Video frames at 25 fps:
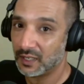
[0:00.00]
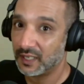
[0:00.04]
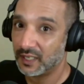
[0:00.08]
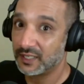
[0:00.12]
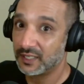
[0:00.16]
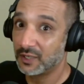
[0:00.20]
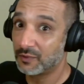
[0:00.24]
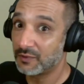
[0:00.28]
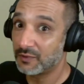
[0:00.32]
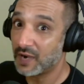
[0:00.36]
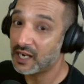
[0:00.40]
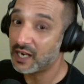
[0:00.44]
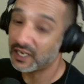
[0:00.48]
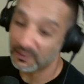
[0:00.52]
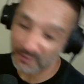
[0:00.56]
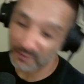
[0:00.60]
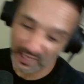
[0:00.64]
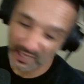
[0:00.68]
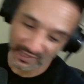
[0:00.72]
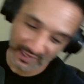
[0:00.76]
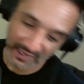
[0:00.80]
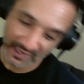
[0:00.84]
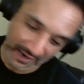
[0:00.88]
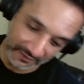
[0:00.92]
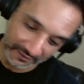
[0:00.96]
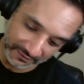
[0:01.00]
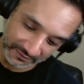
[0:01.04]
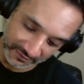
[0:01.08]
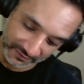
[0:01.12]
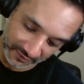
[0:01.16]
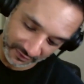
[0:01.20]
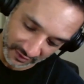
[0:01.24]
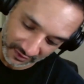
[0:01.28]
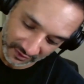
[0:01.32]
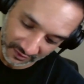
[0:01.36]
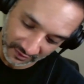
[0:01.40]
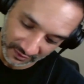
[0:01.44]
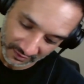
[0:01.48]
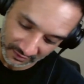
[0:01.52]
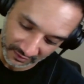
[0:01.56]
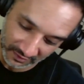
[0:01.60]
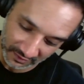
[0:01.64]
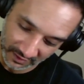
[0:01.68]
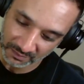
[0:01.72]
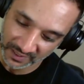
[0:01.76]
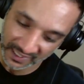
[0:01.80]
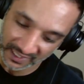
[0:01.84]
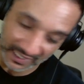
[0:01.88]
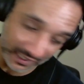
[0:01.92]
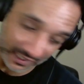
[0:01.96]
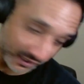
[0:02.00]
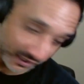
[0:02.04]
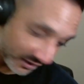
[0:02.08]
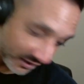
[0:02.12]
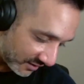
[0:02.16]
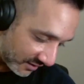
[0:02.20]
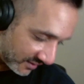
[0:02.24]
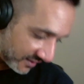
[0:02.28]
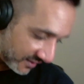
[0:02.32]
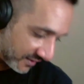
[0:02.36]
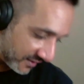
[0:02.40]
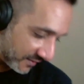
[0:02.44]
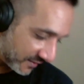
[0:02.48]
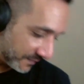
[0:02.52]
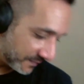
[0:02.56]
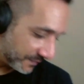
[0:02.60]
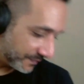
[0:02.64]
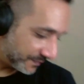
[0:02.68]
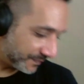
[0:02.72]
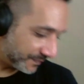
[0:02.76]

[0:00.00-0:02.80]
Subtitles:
I don't recommend that for beginners,